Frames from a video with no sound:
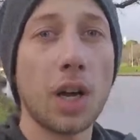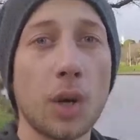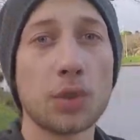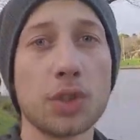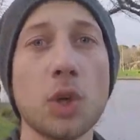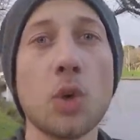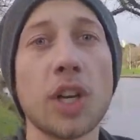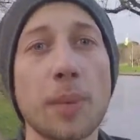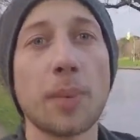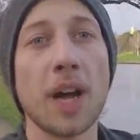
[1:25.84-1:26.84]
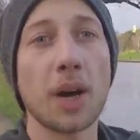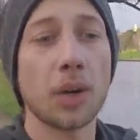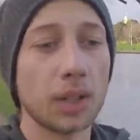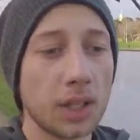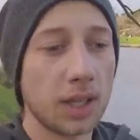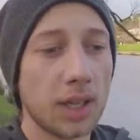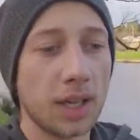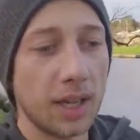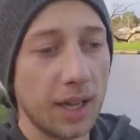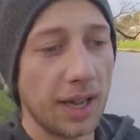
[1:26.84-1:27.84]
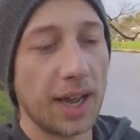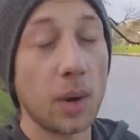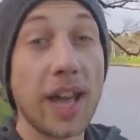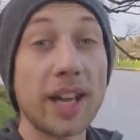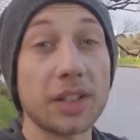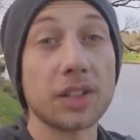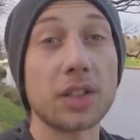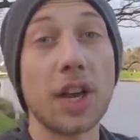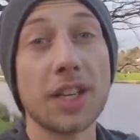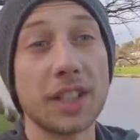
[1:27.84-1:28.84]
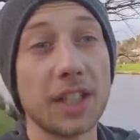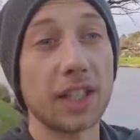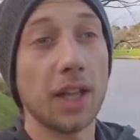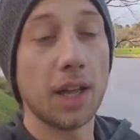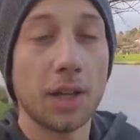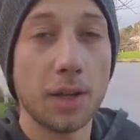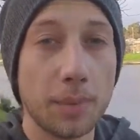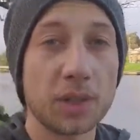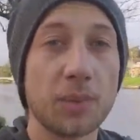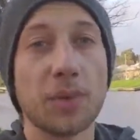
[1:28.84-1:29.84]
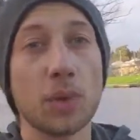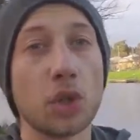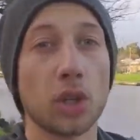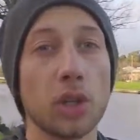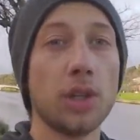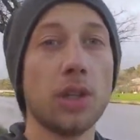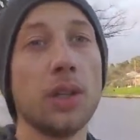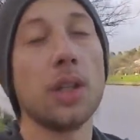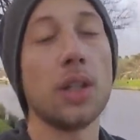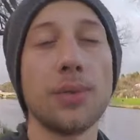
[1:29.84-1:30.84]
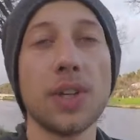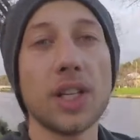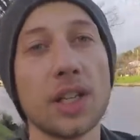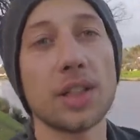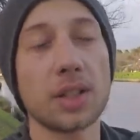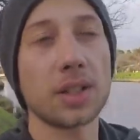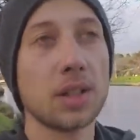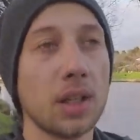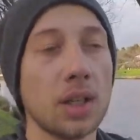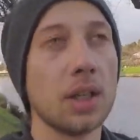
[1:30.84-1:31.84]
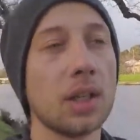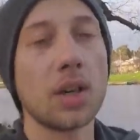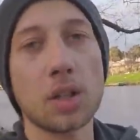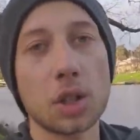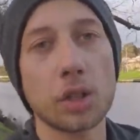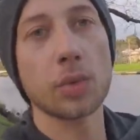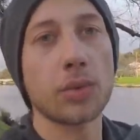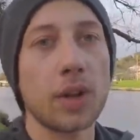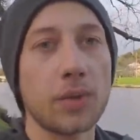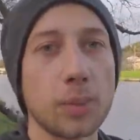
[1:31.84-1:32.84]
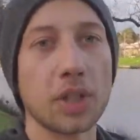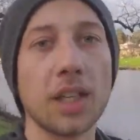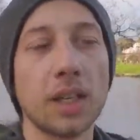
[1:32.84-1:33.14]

I was talking about how exercising makes me feel good. And I think that's kind of general for everybody.